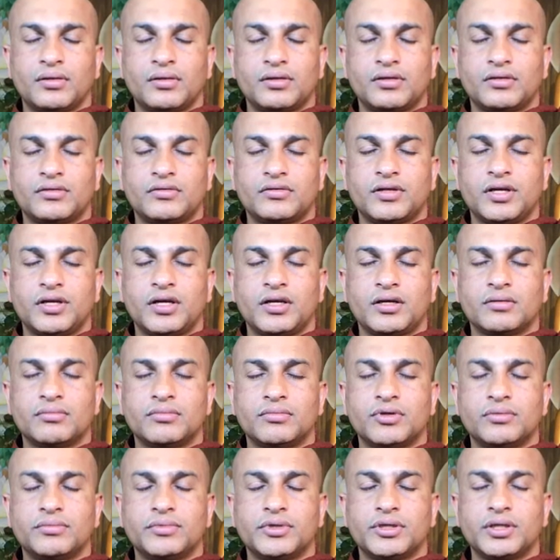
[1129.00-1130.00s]
Just take a
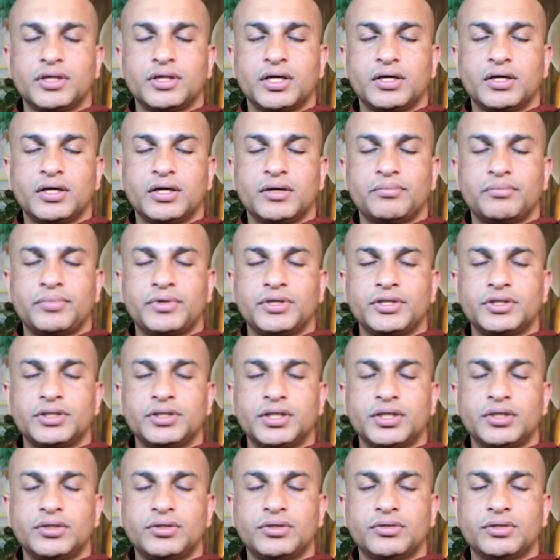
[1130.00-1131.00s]
moment and
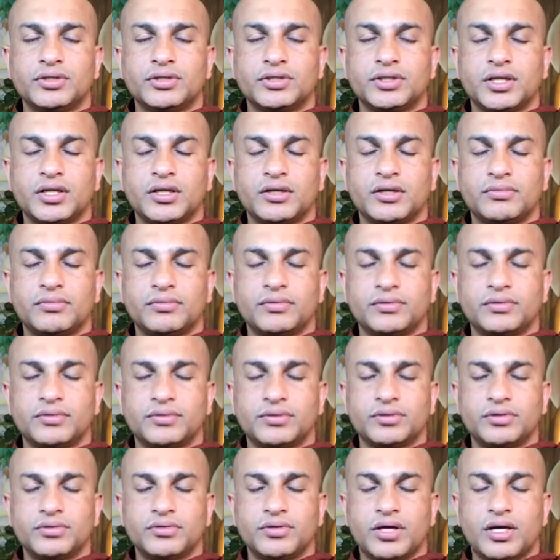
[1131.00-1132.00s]
appreciate yourself.
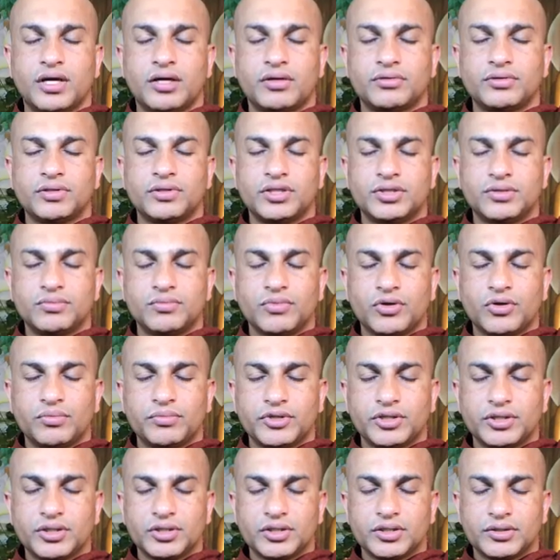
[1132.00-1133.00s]
You have this
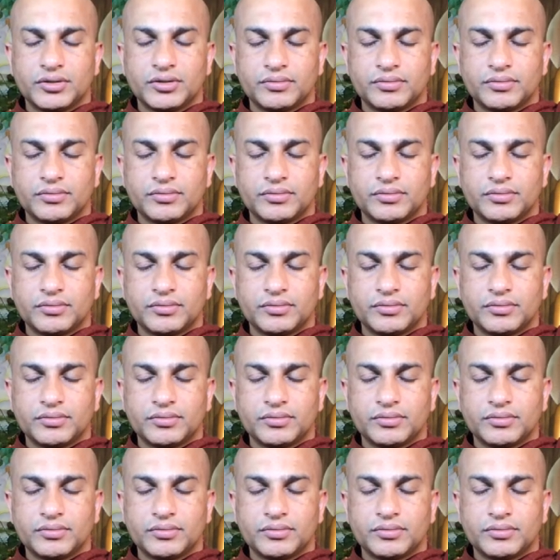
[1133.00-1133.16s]
moment.